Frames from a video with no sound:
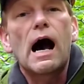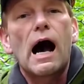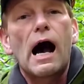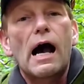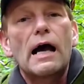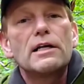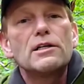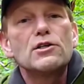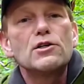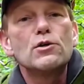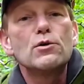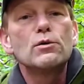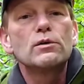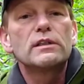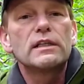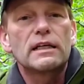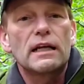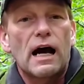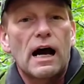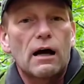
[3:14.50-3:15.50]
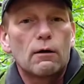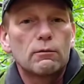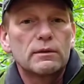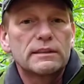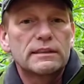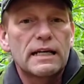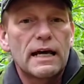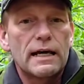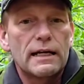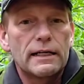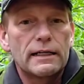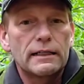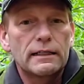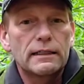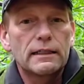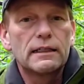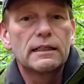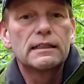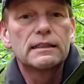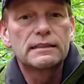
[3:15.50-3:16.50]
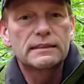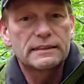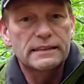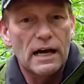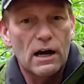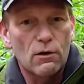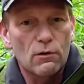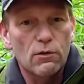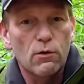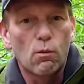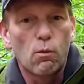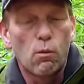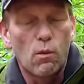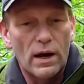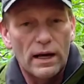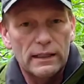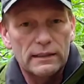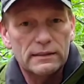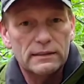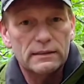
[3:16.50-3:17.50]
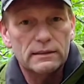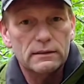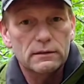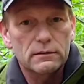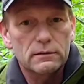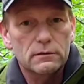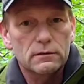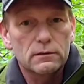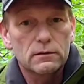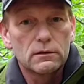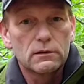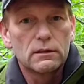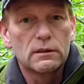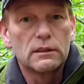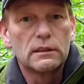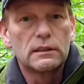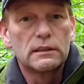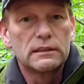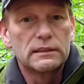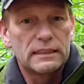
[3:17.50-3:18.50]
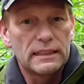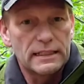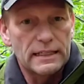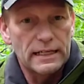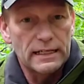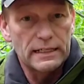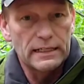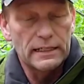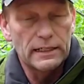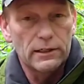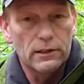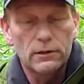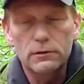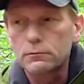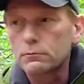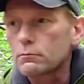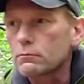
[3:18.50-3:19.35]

I knew that I was heading southwest to get here.